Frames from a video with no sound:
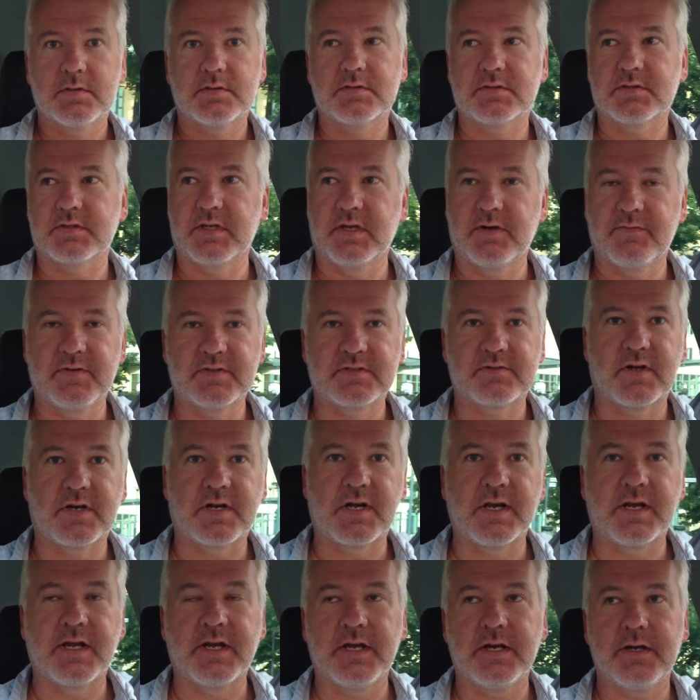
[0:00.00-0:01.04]
Stefan
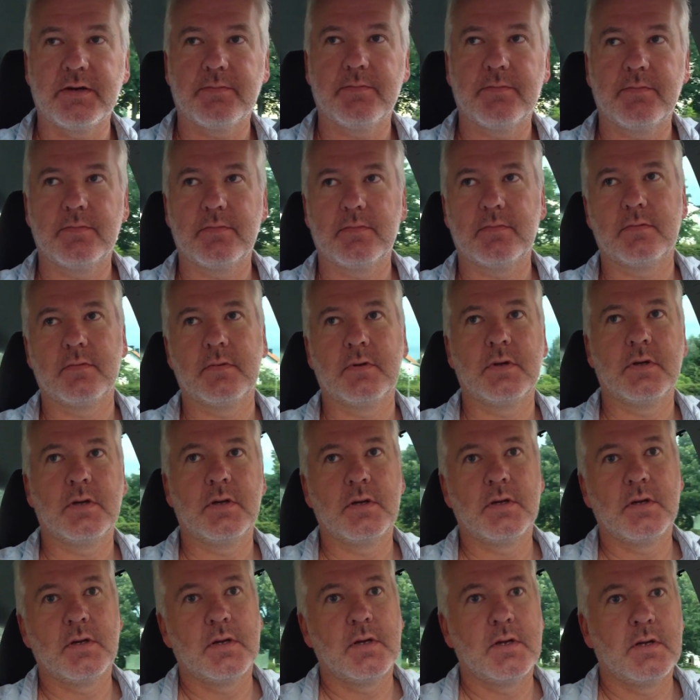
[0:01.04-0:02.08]
Svartling here.
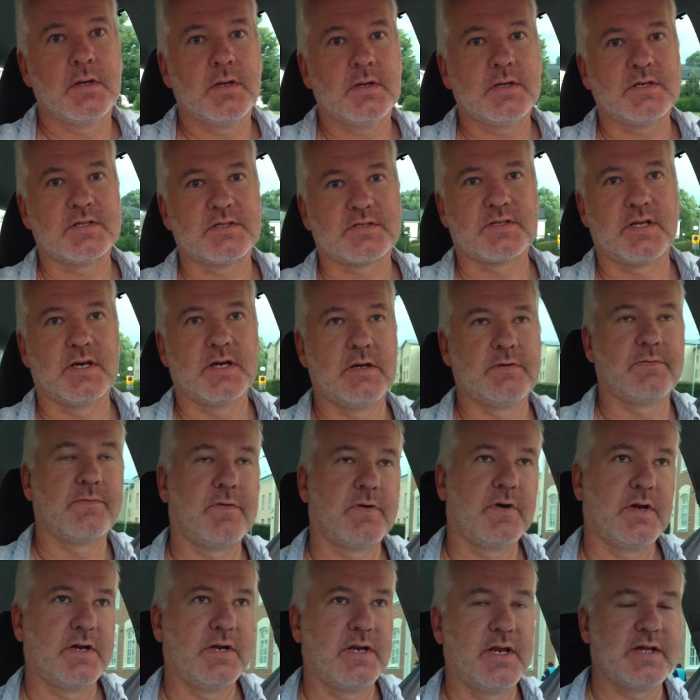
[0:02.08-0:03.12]
It's time
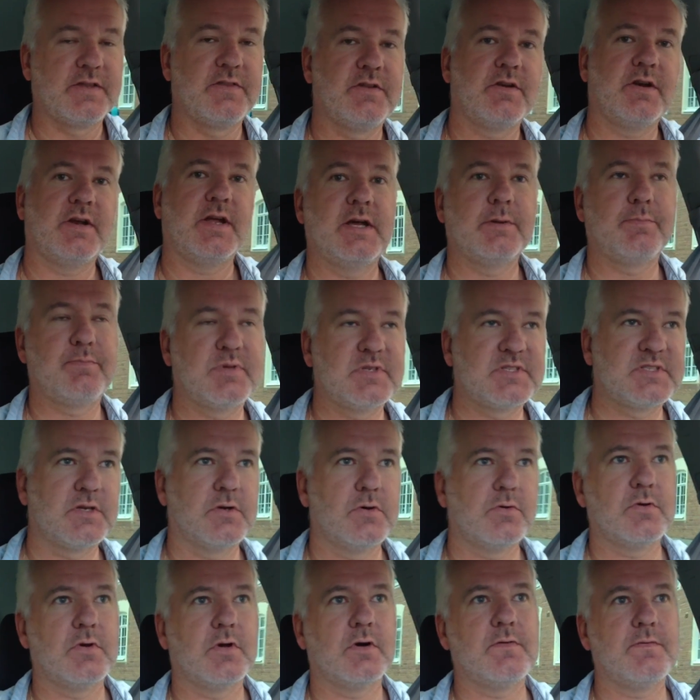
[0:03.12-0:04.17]
for another
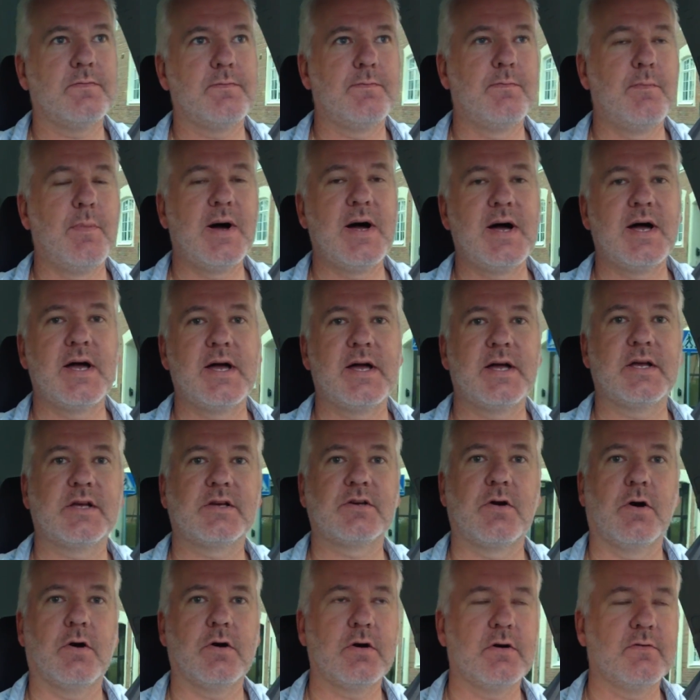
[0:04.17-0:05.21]
episode of my
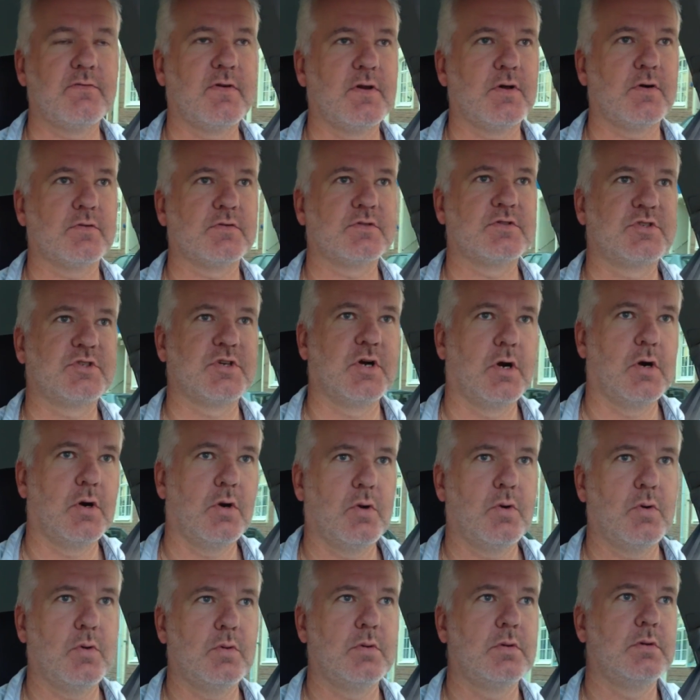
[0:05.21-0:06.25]
car vlog
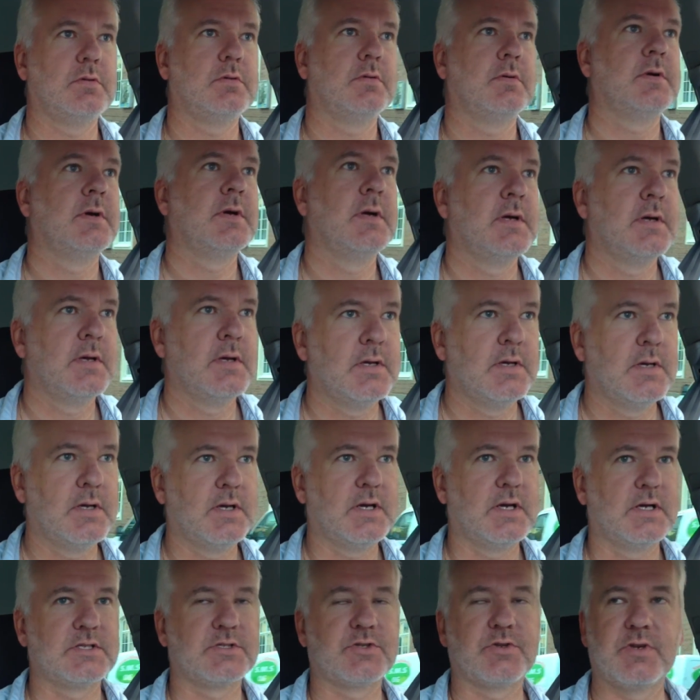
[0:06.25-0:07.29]
show.
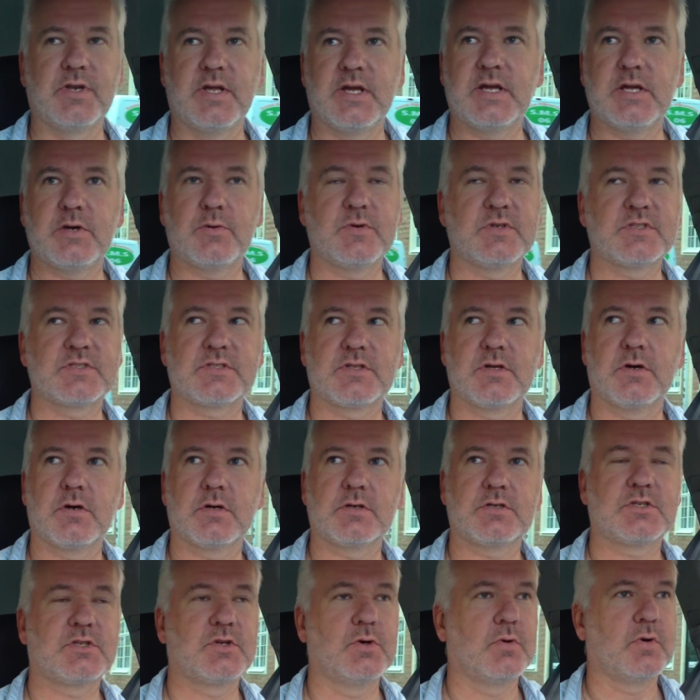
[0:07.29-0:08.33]
And today we
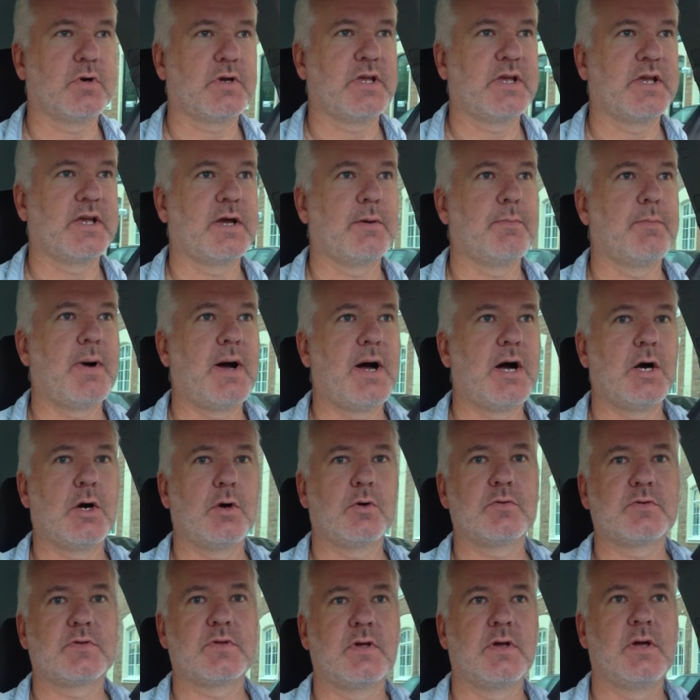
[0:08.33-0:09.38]
start talking
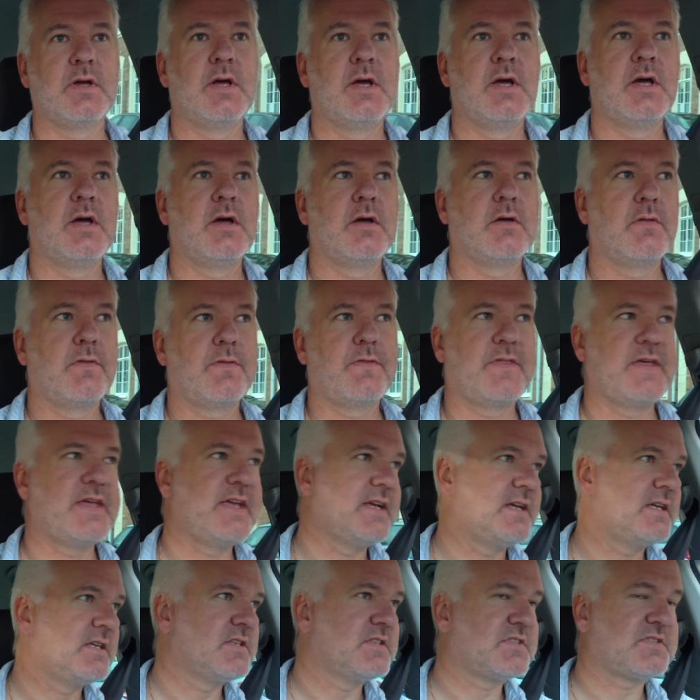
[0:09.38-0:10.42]
about
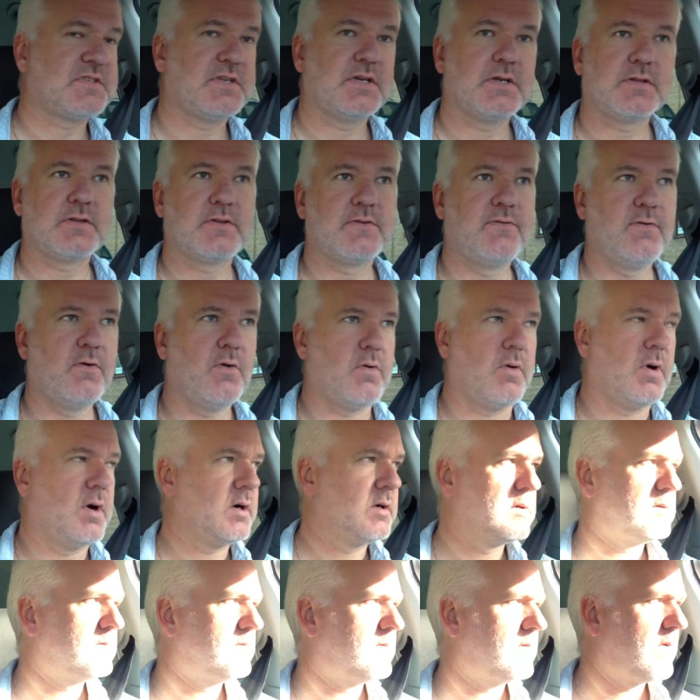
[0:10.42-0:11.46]
Things two.
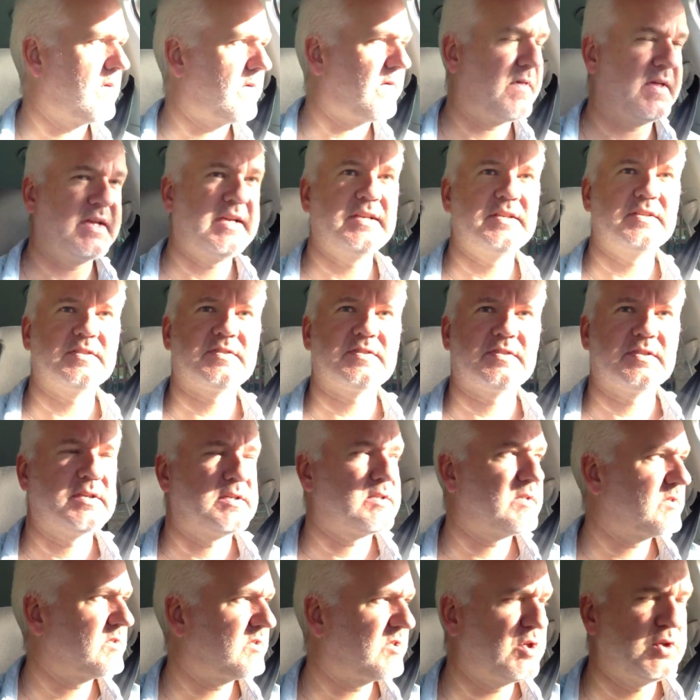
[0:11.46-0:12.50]
Things
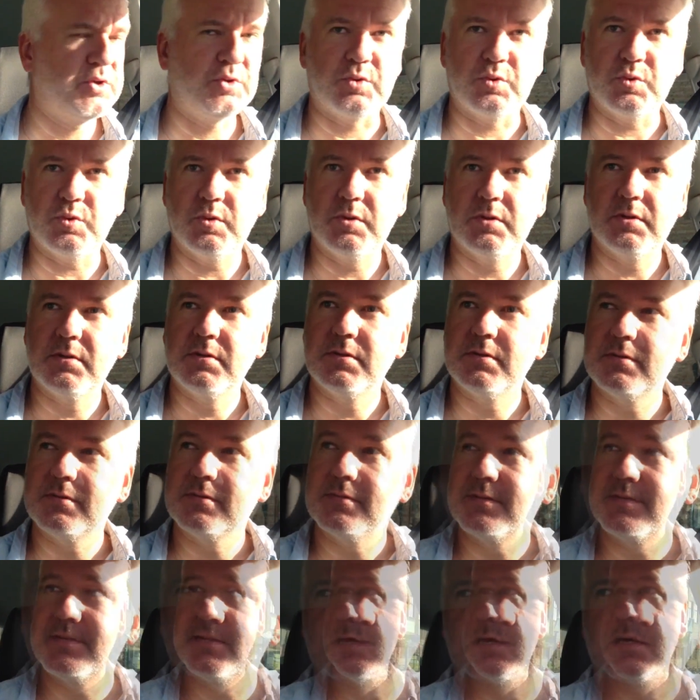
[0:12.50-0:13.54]
two.
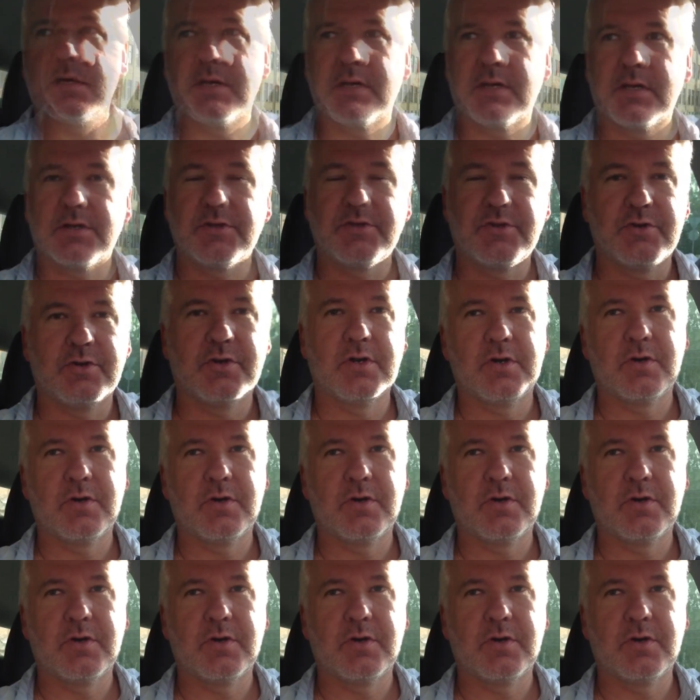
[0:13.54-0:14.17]
You